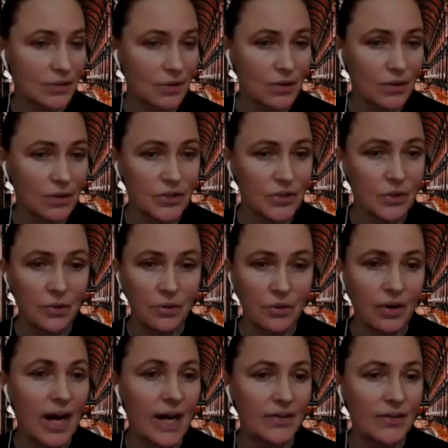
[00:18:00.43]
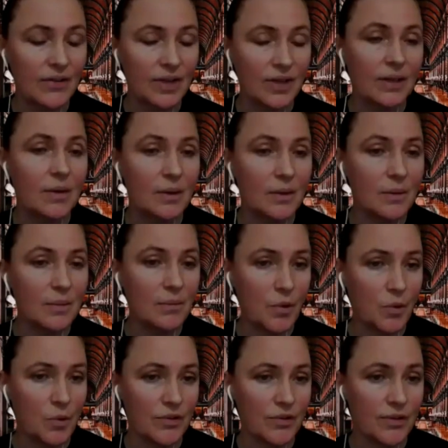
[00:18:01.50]
technology or IT
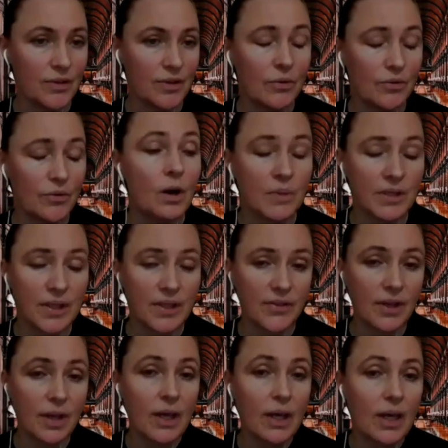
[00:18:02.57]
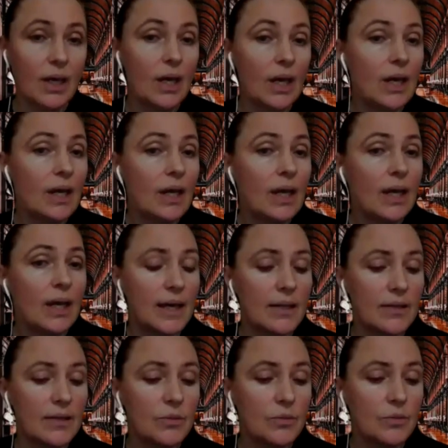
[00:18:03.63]
board or committees.
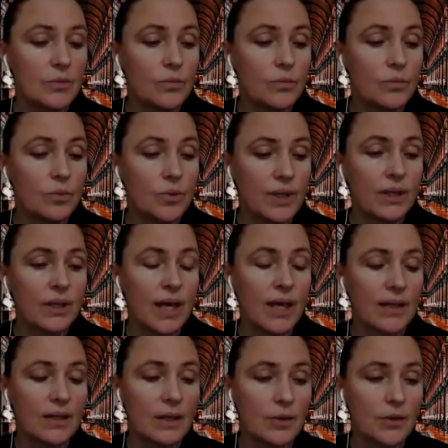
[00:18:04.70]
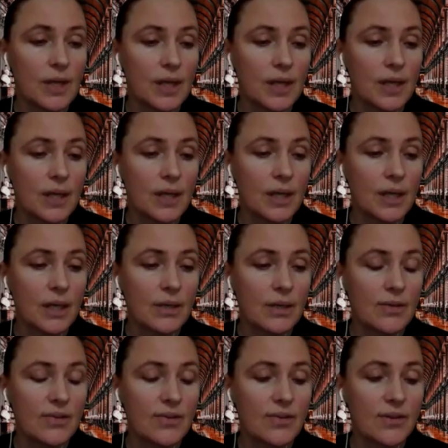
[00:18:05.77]
And with that, I think
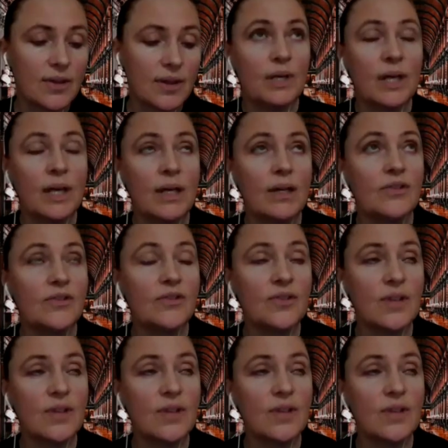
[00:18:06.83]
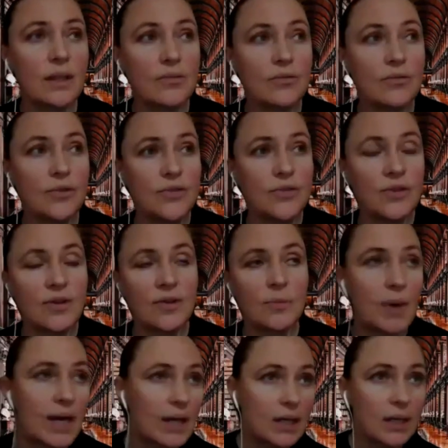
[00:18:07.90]
it's when I studied
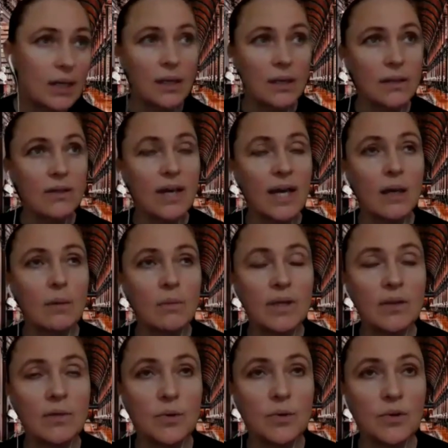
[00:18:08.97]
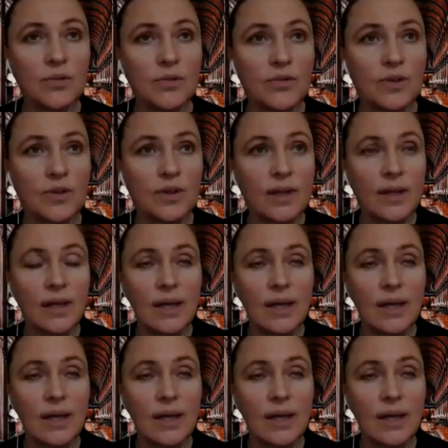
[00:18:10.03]
physics back in time, it was